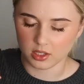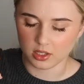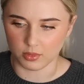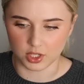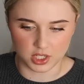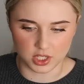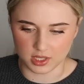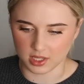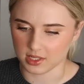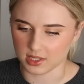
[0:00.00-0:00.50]

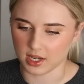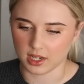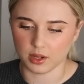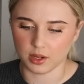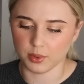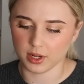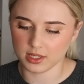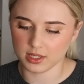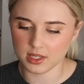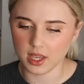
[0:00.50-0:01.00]
Which is
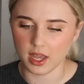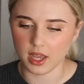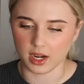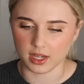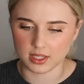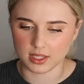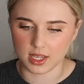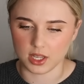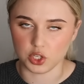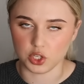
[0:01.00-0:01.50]
exactly what I said.
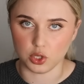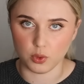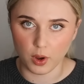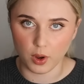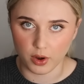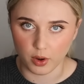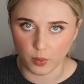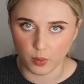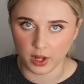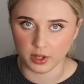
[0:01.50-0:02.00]
I said, you
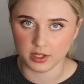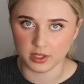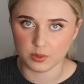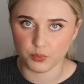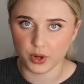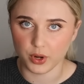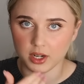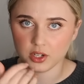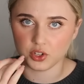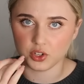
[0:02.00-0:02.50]
are a wellness
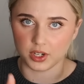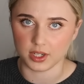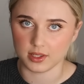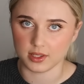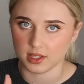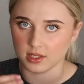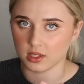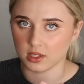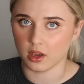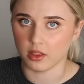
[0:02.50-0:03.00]
brand
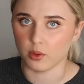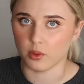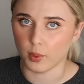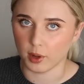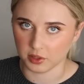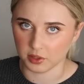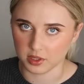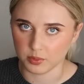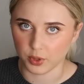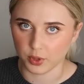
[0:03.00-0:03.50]
criticizing other
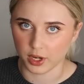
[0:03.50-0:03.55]
wellness